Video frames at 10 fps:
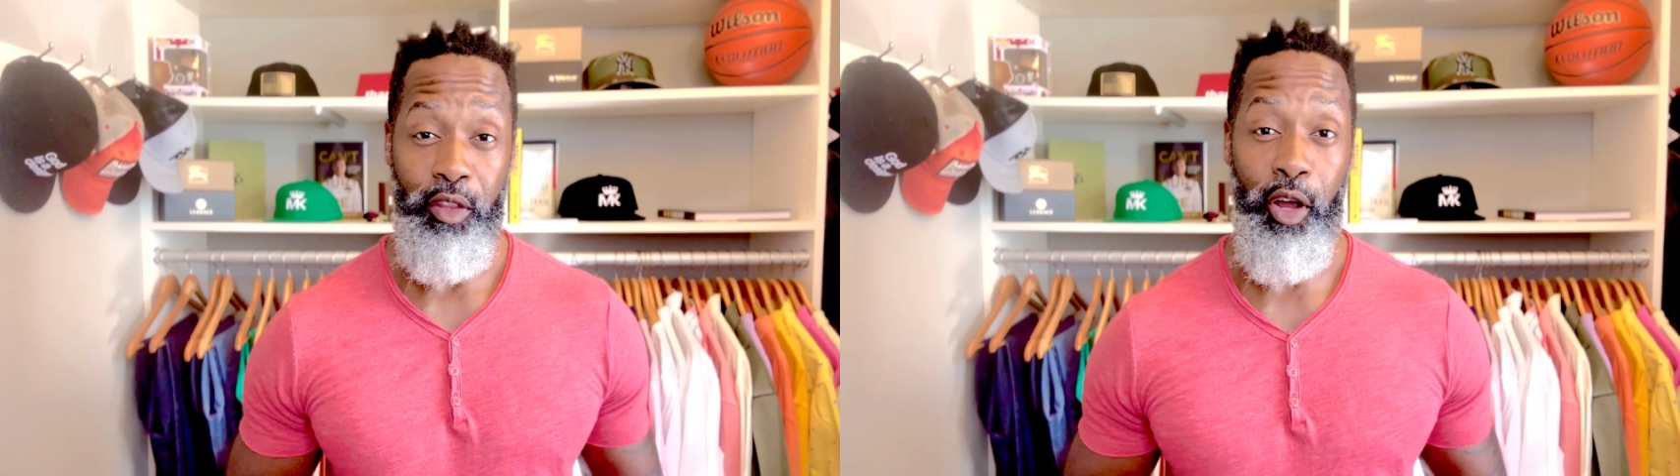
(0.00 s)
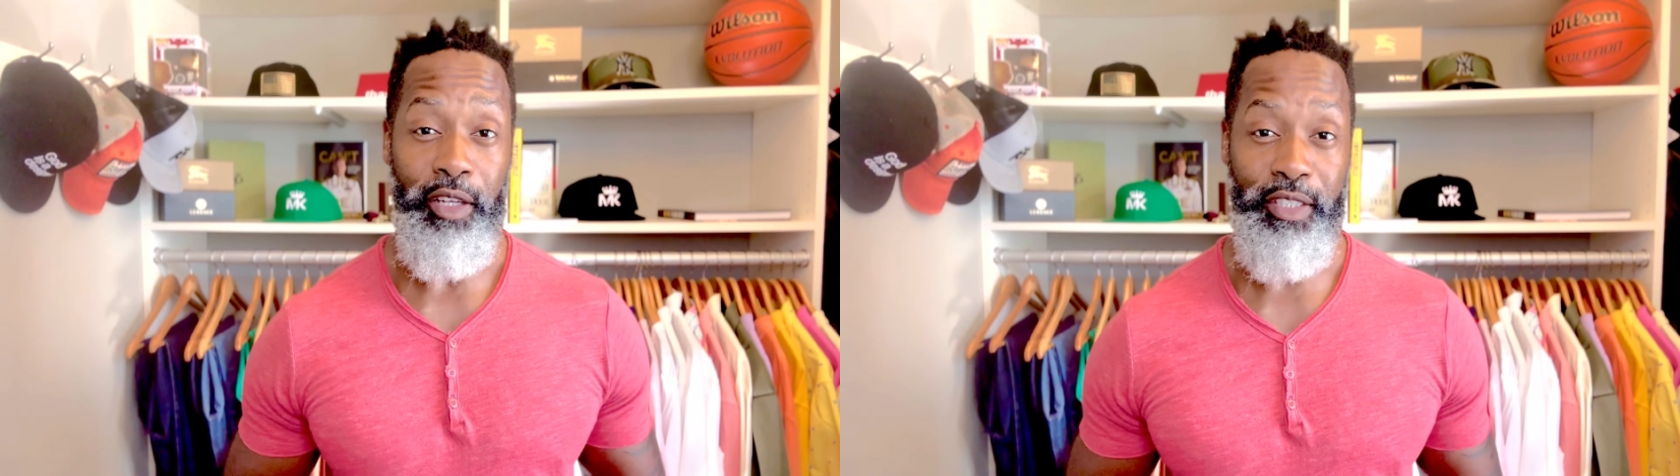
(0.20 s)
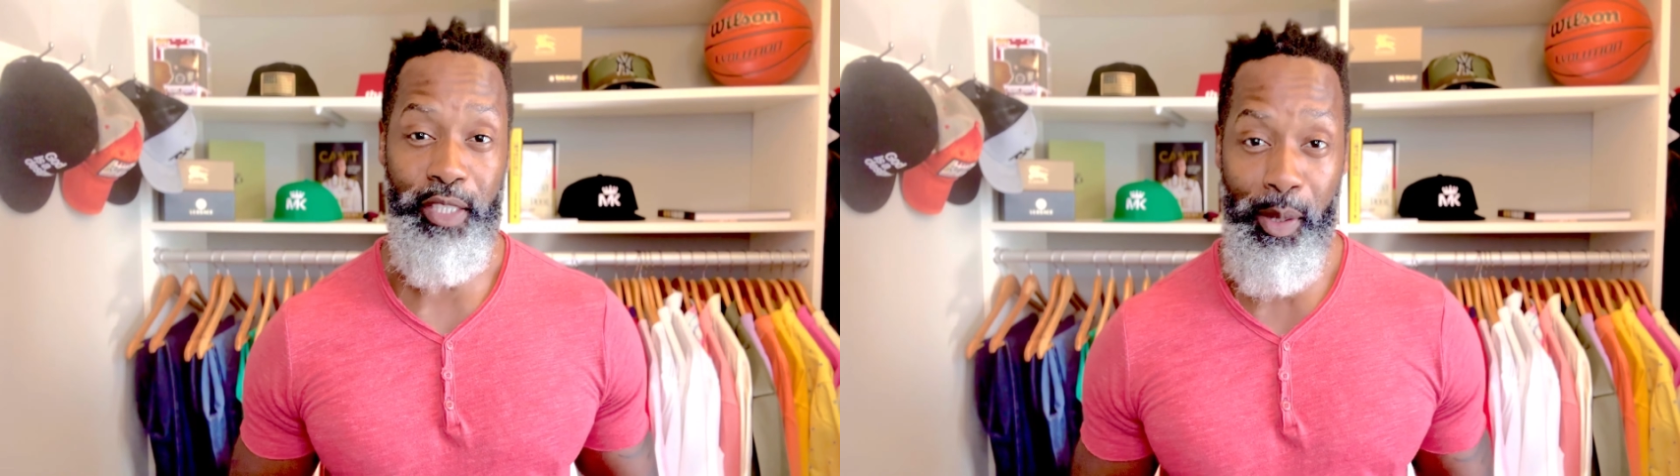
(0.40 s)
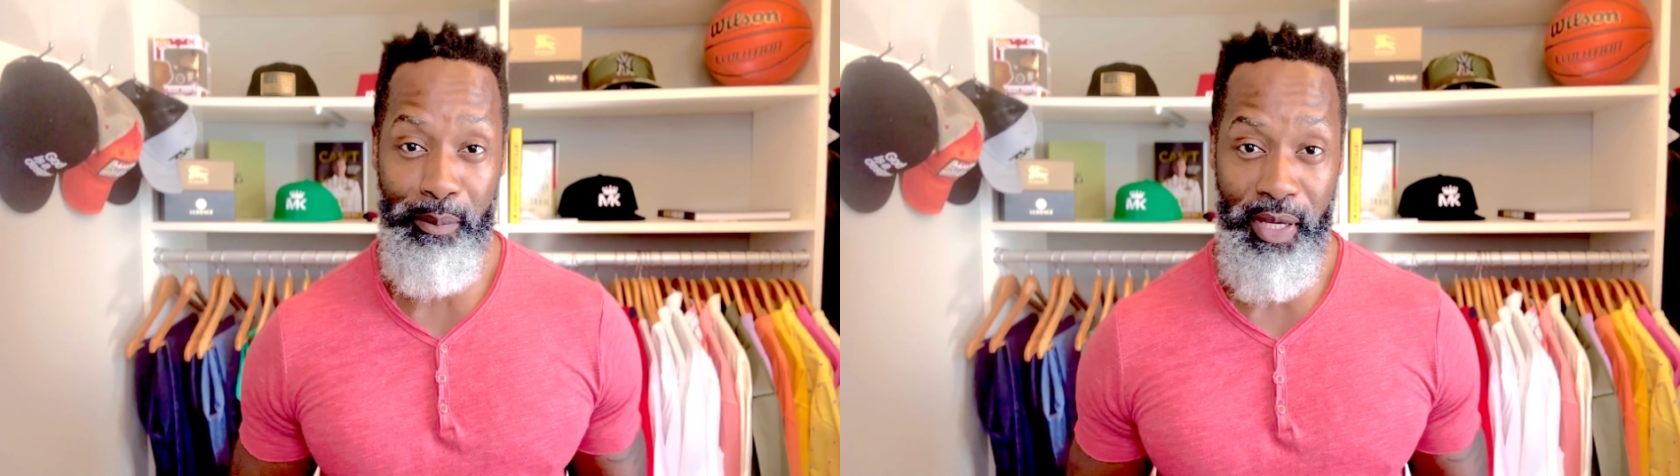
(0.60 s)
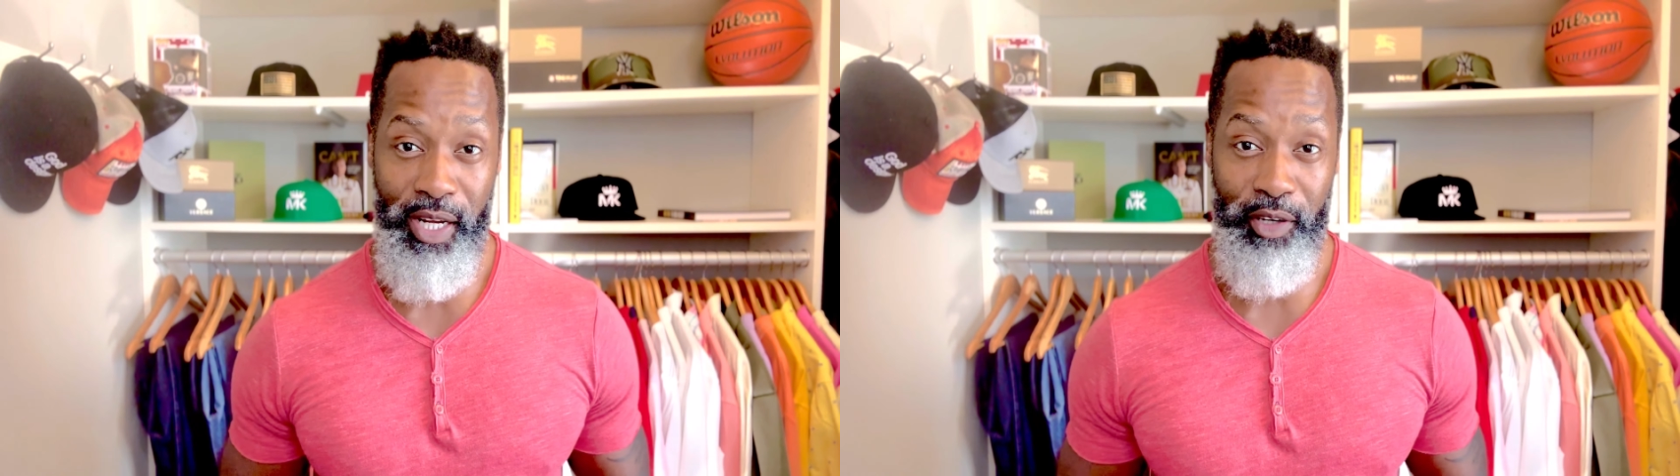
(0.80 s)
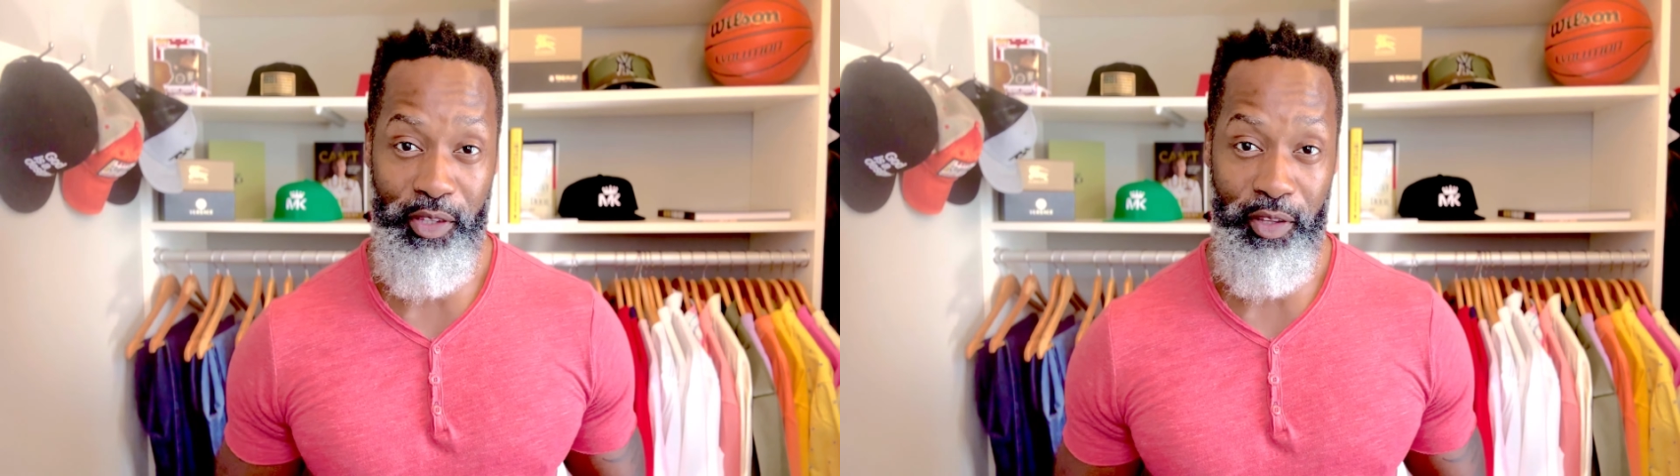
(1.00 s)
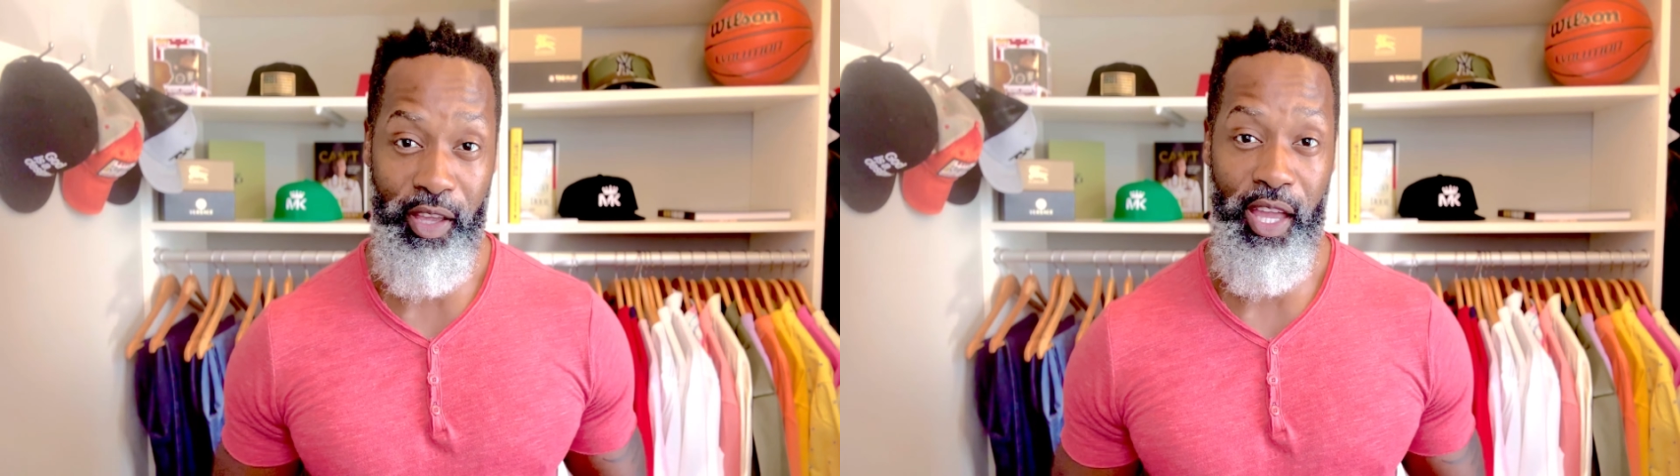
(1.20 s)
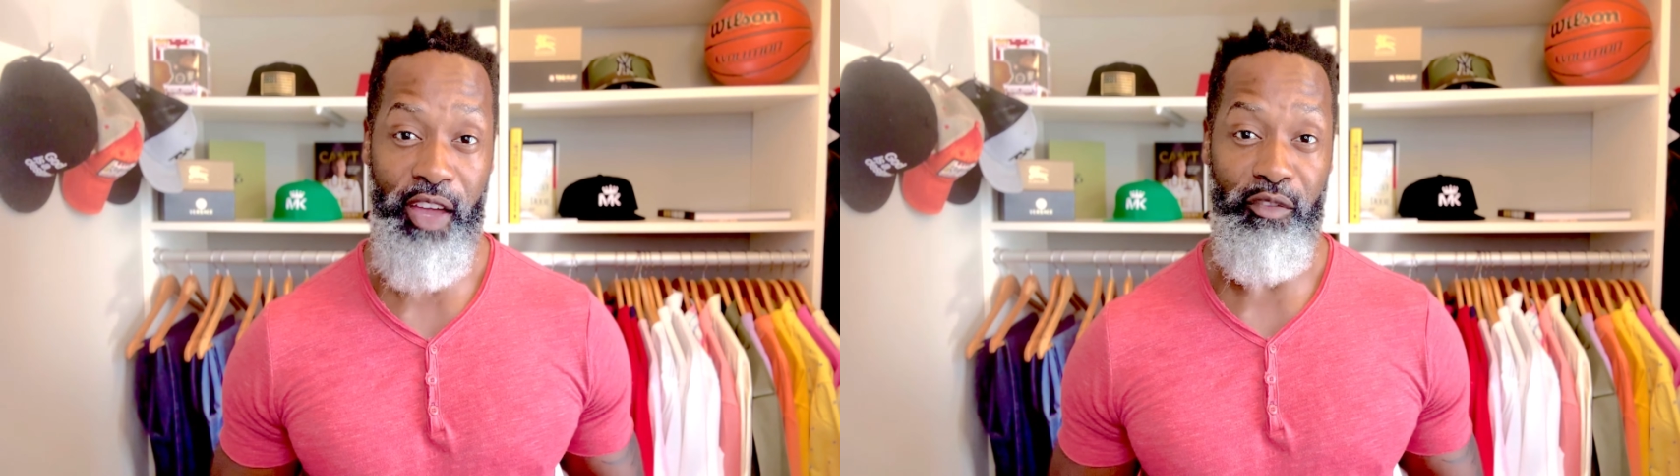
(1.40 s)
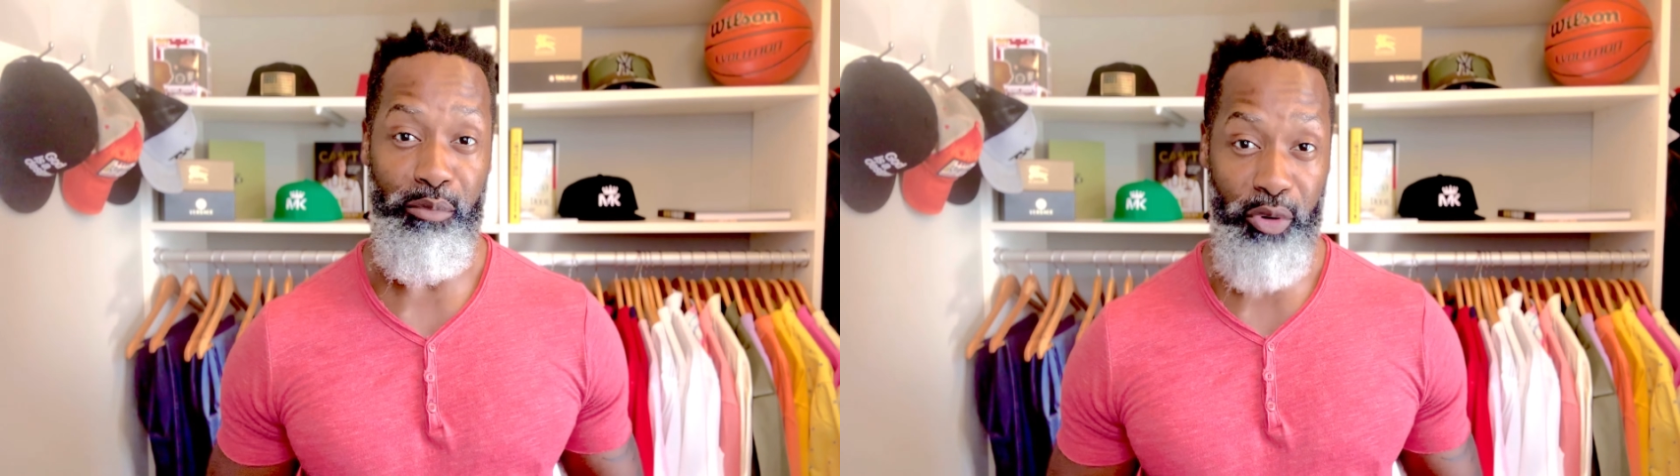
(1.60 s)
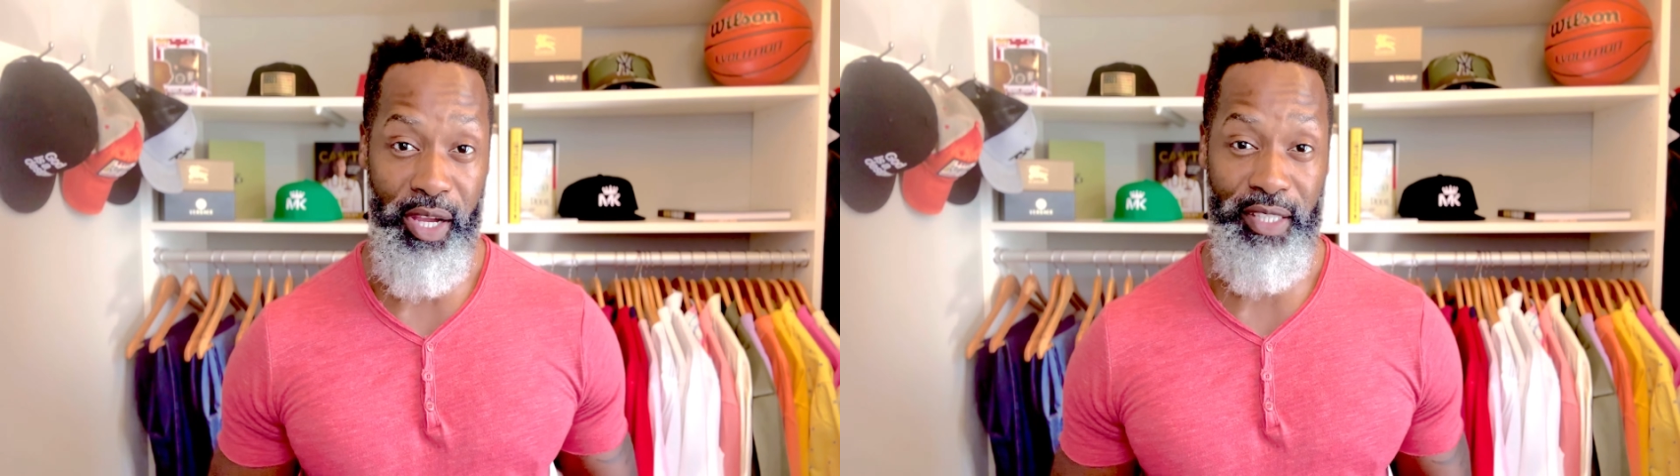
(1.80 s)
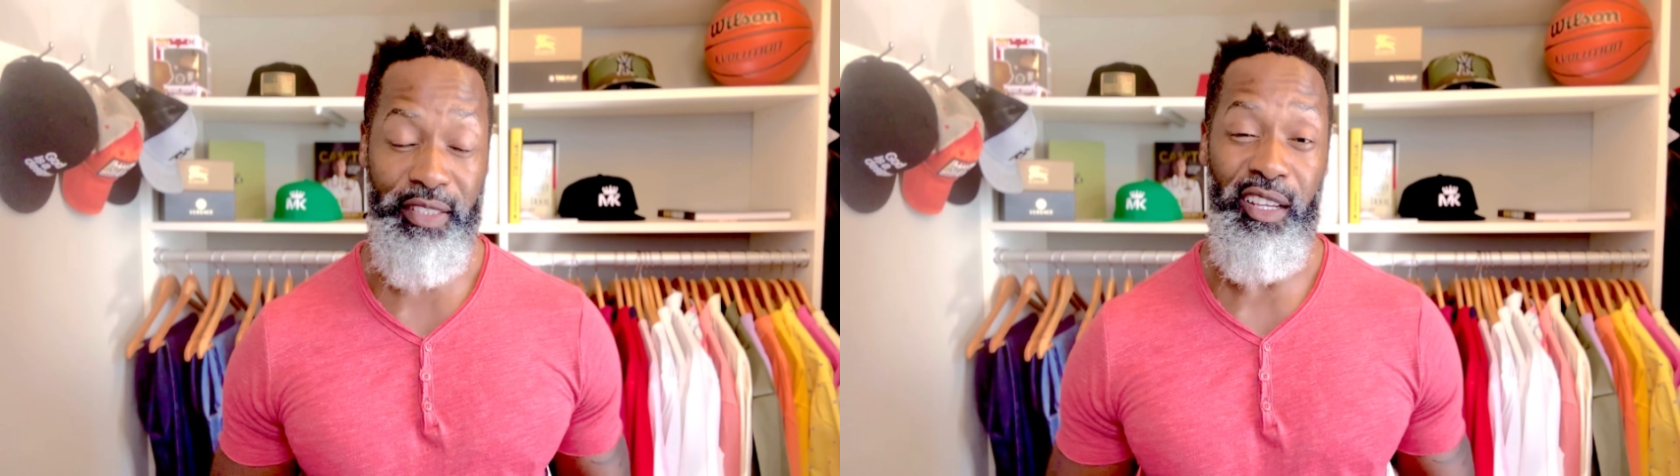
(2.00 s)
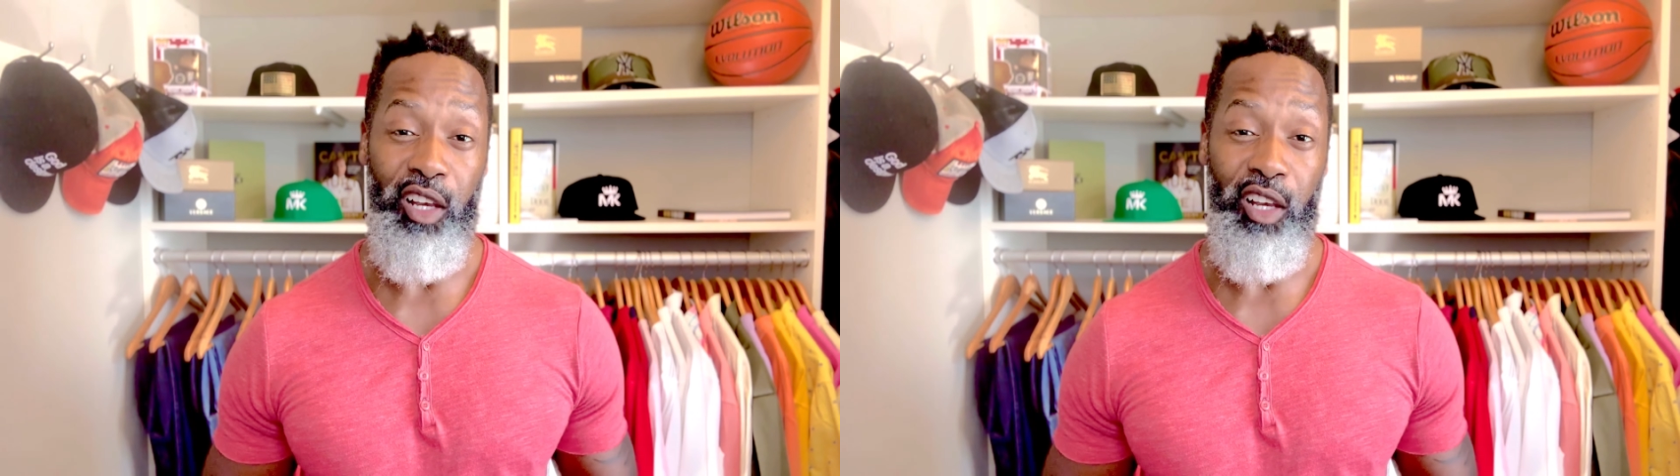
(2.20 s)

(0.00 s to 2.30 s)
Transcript: There are some men out there that have breasts